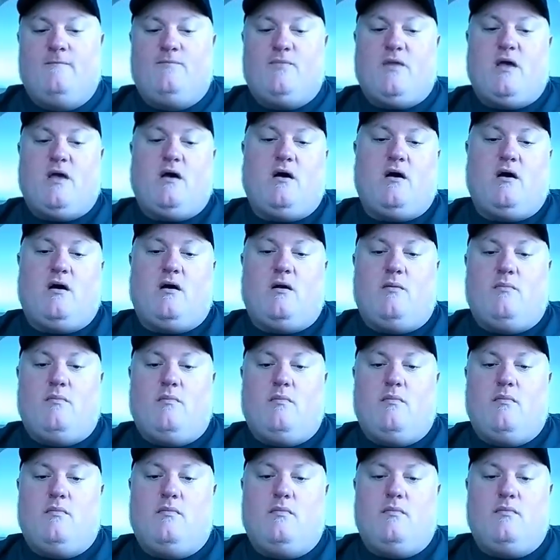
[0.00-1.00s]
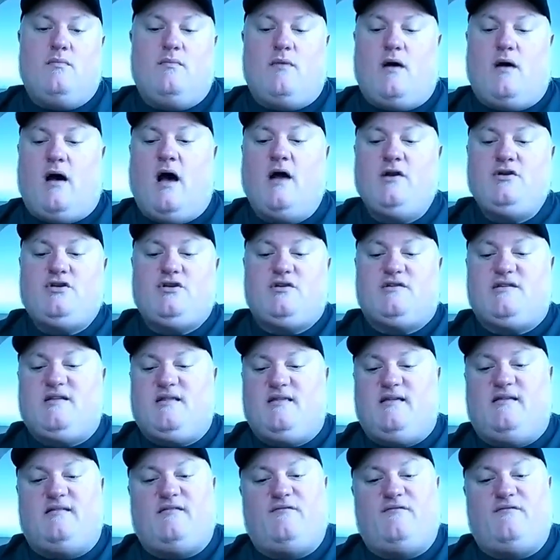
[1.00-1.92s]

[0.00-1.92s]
hundreds of these